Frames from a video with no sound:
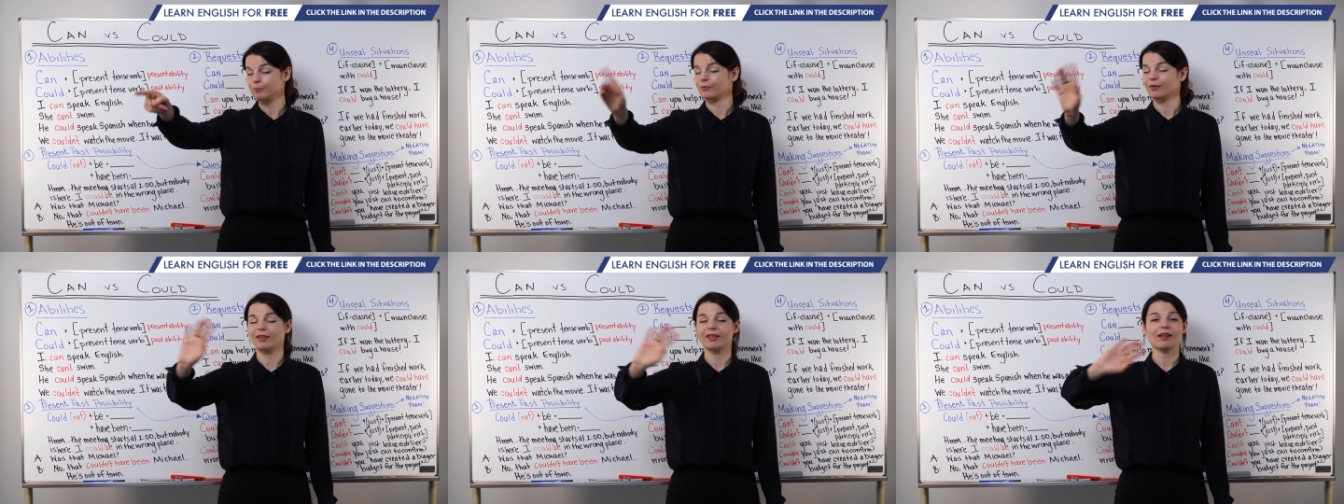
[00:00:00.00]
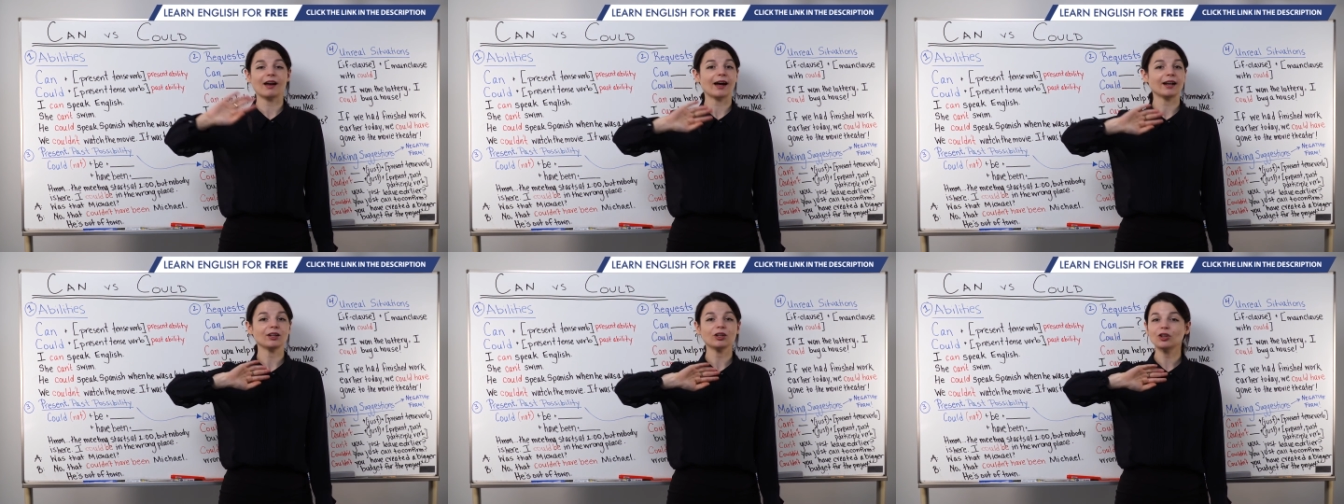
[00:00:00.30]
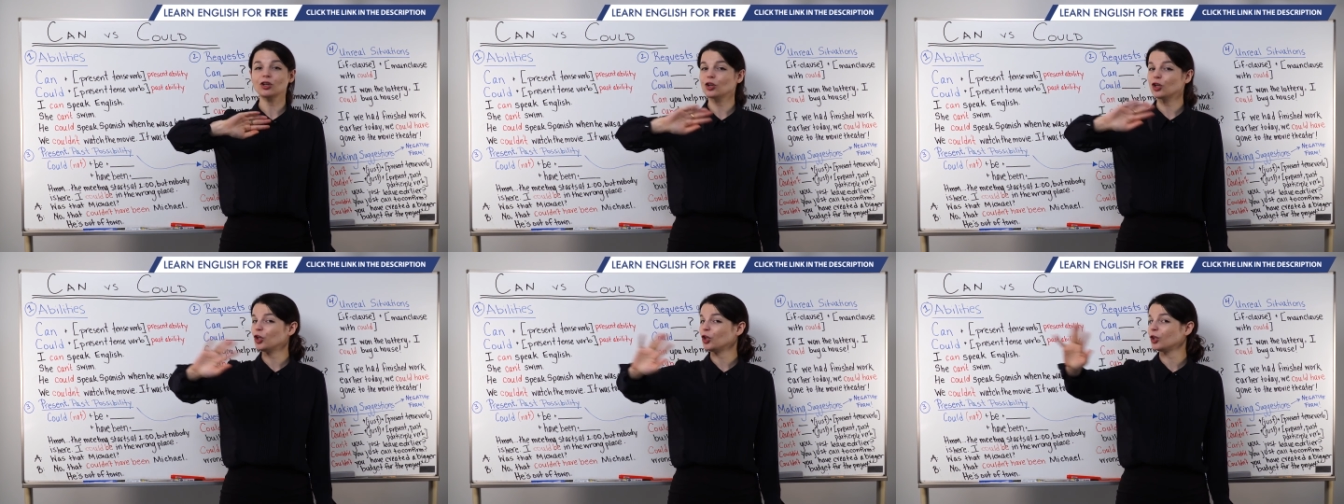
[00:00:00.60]
that
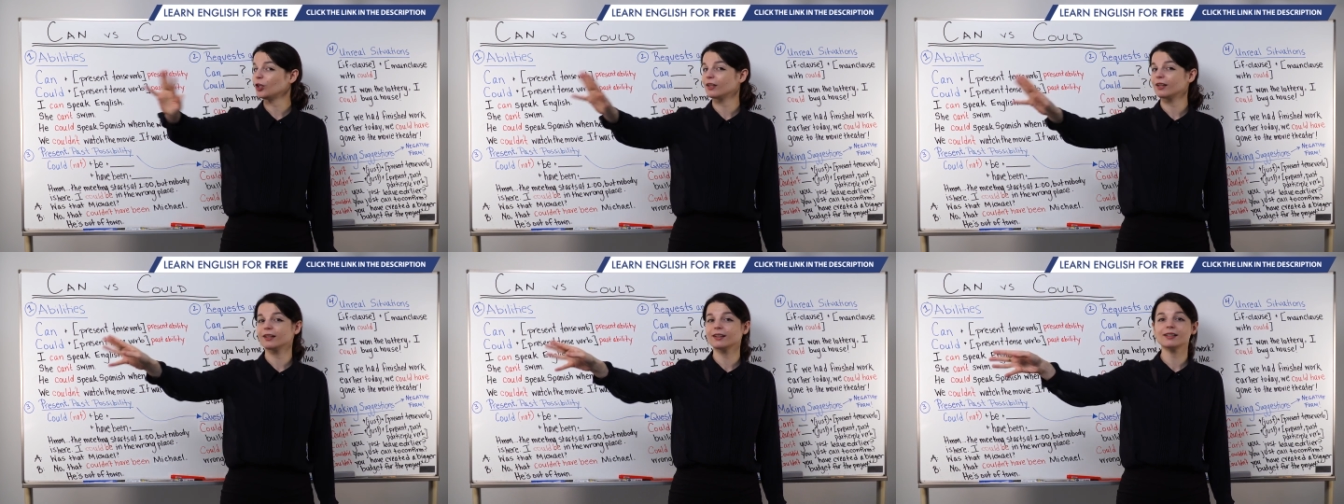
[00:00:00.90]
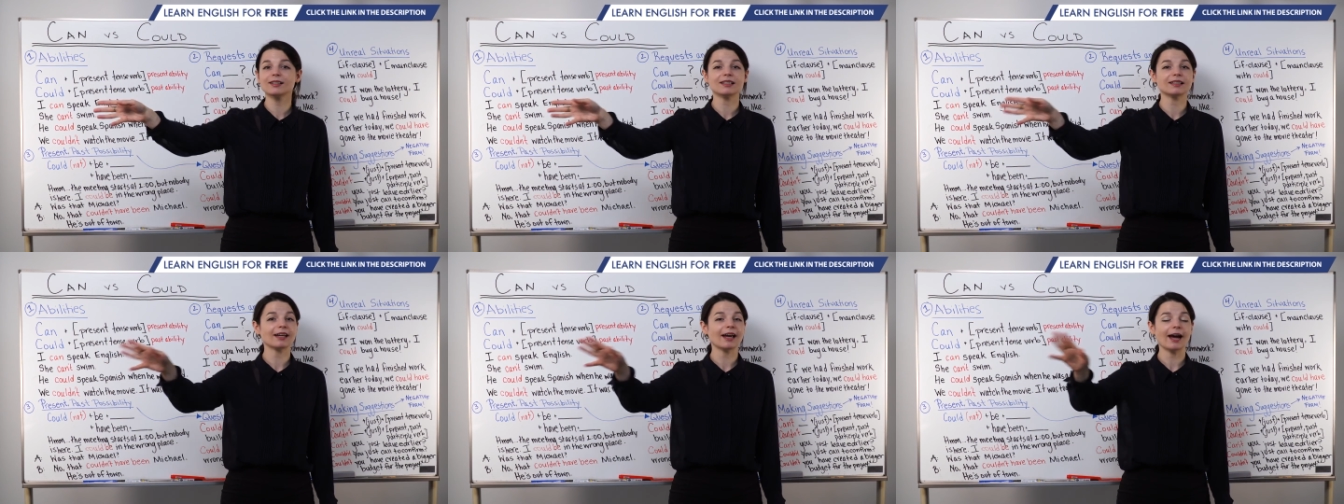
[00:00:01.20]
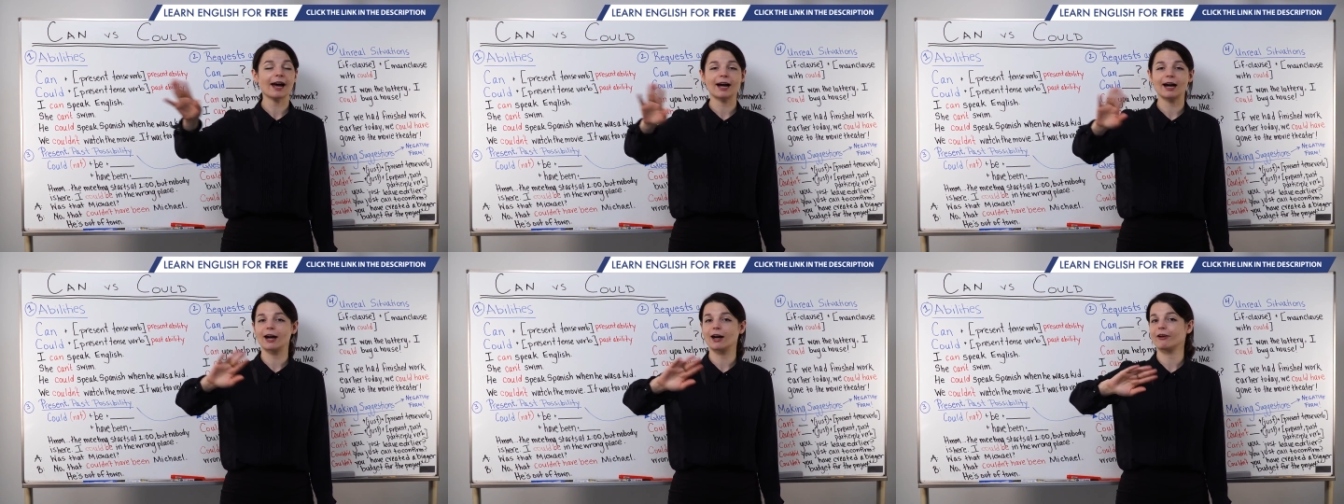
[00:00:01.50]
couldn't
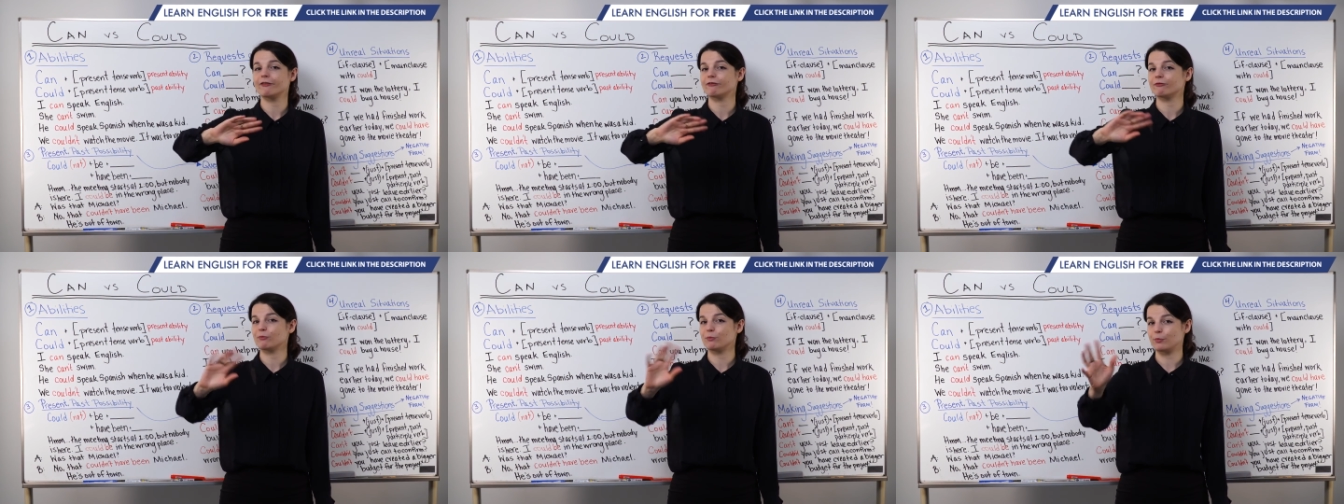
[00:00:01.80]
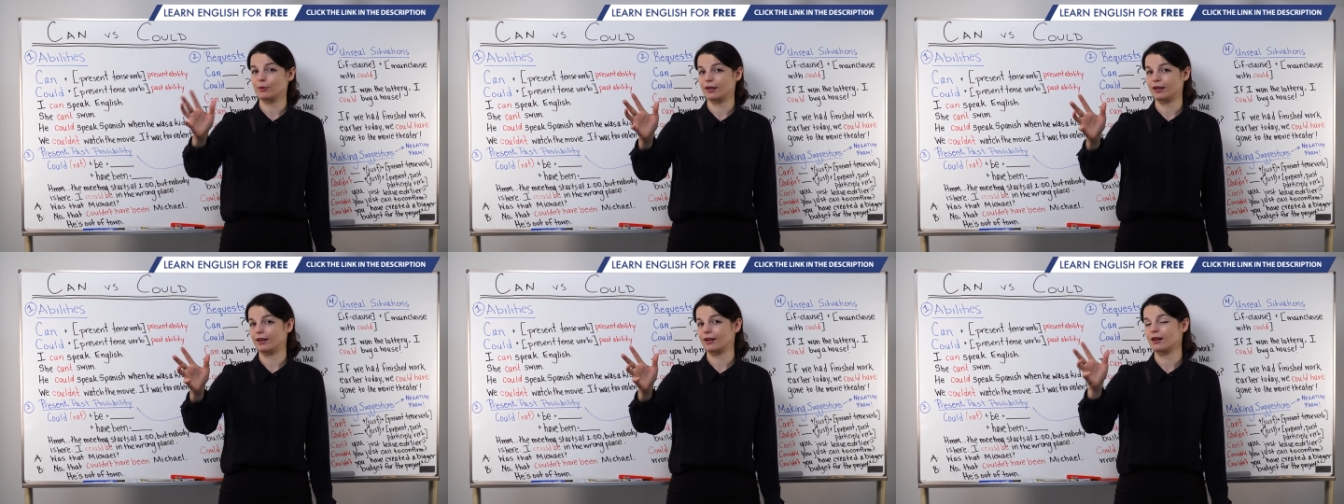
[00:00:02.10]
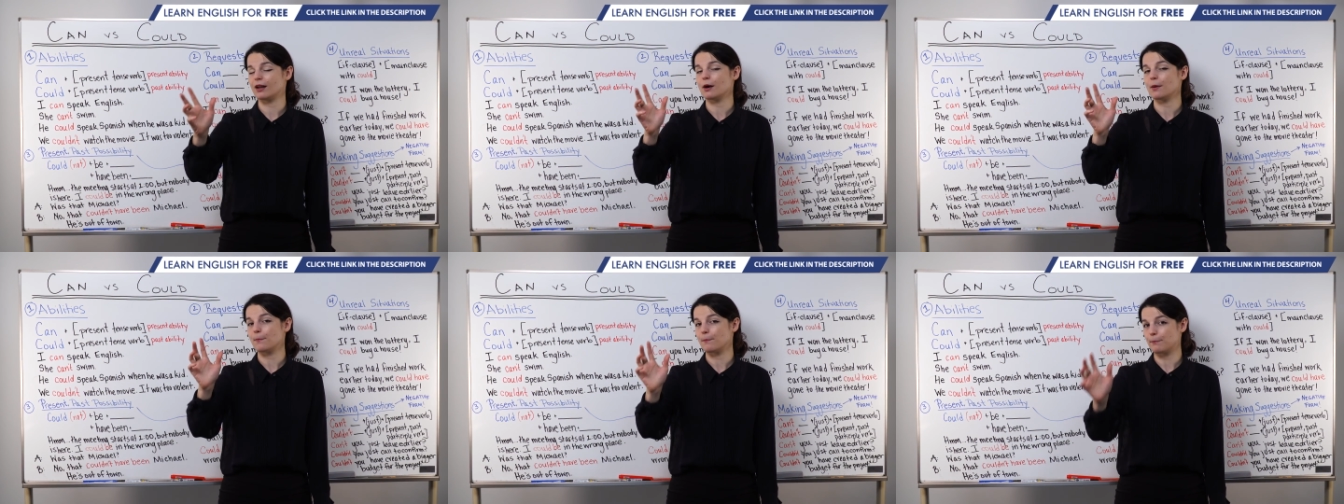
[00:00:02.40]
have
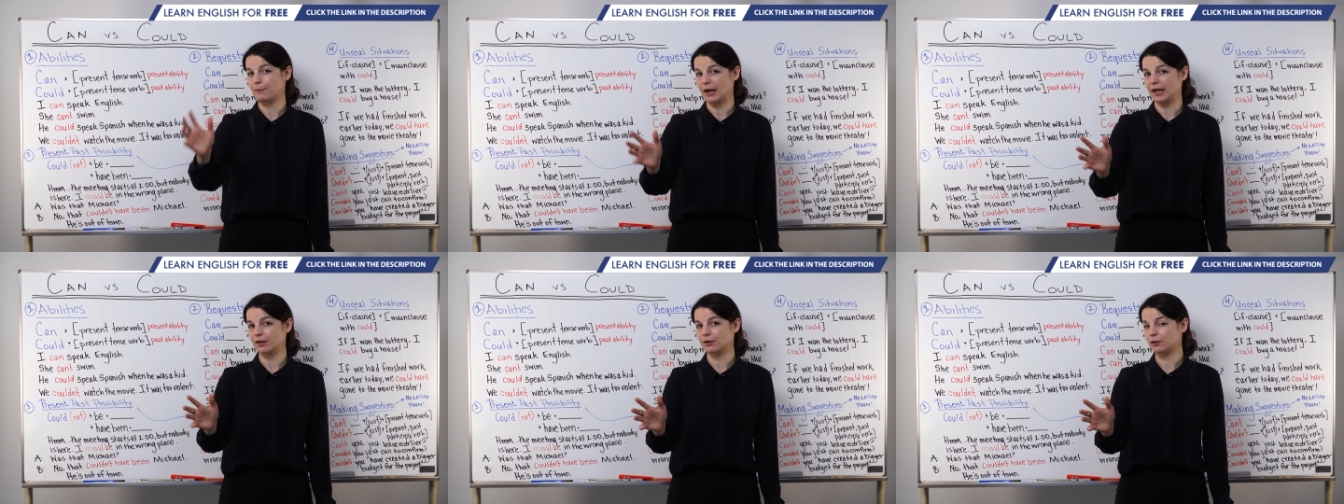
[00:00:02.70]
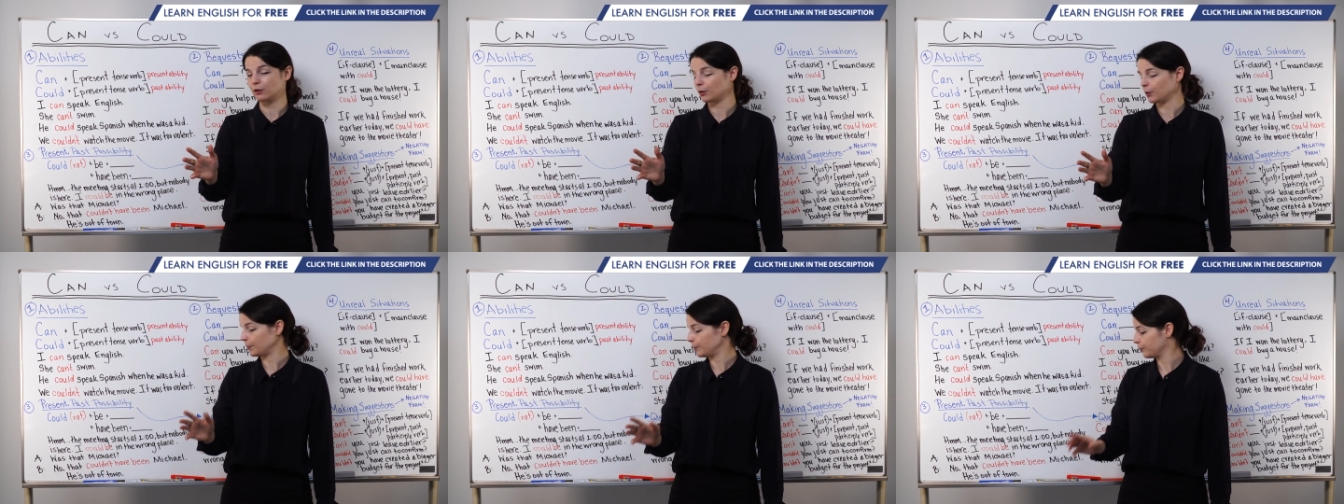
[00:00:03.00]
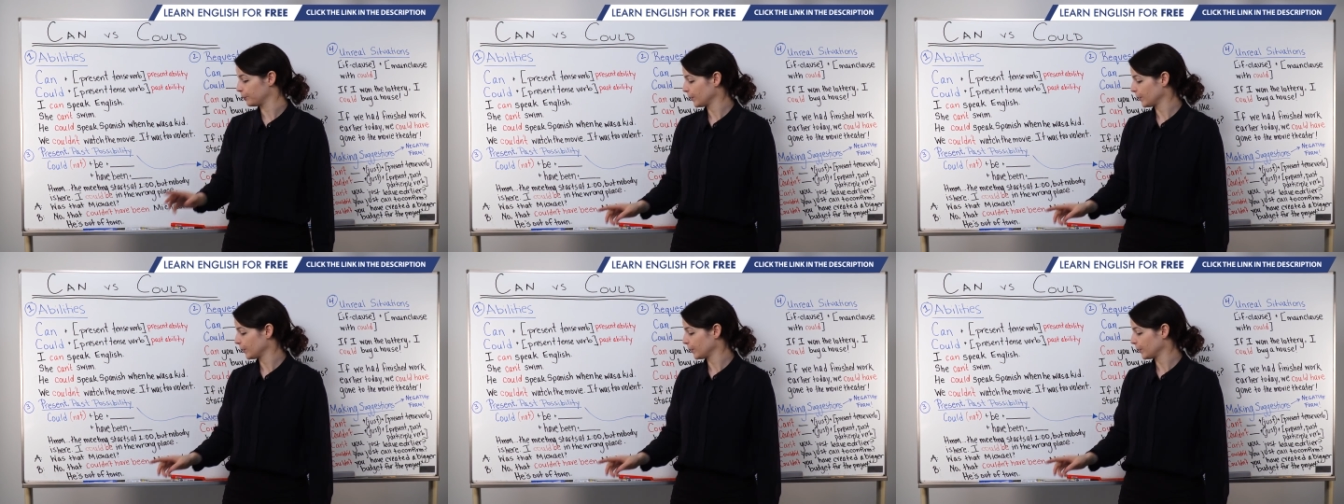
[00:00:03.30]
been Michael.